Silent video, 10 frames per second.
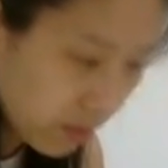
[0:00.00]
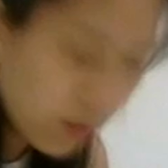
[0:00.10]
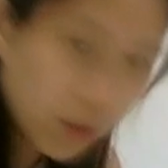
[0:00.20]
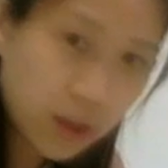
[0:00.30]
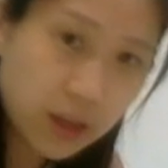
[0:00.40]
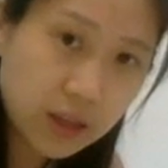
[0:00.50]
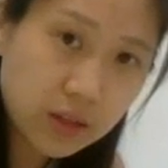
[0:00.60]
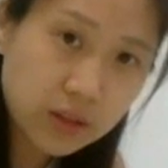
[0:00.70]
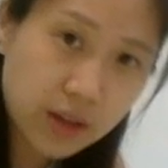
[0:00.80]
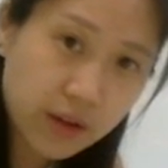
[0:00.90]
Okay,
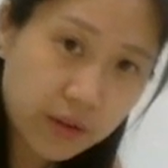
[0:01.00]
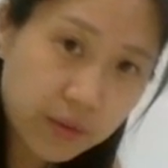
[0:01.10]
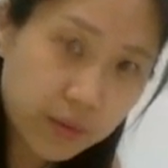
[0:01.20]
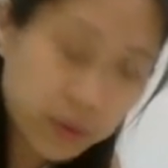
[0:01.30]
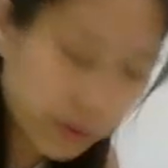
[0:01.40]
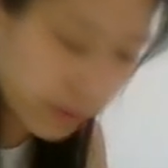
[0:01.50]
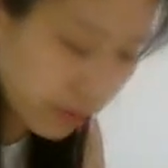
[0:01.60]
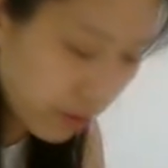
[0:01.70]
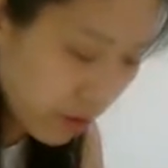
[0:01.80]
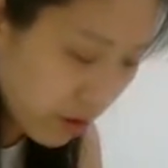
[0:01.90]
so down the
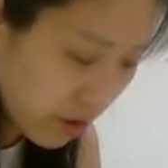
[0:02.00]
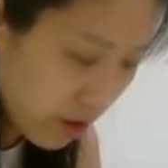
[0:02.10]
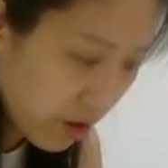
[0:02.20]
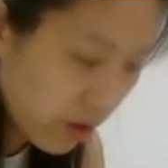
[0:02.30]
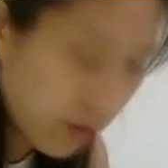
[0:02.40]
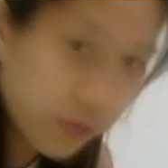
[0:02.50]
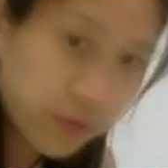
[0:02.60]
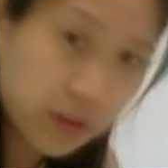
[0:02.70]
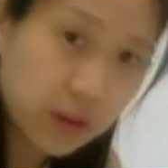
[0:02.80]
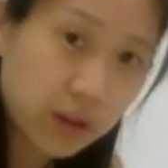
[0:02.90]
middle
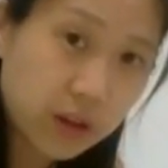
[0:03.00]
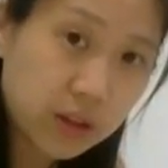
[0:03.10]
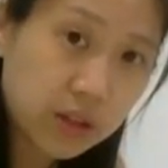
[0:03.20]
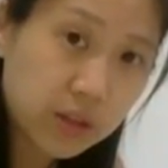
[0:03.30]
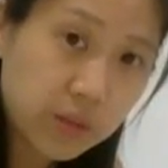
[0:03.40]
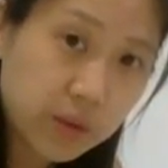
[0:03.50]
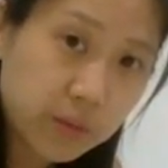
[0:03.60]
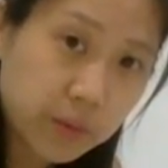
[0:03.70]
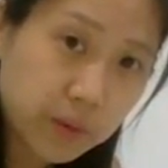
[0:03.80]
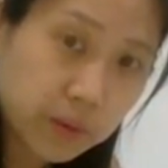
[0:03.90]
of the tibia
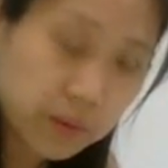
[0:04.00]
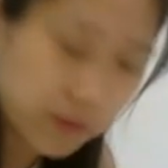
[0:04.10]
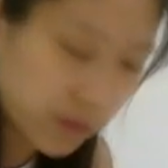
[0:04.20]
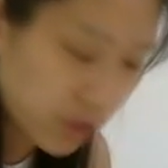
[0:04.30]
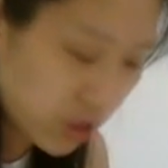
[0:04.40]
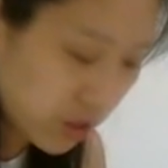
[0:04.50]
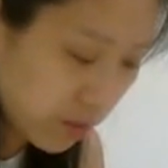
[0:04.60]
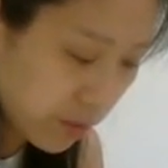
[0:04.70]
bone, the shin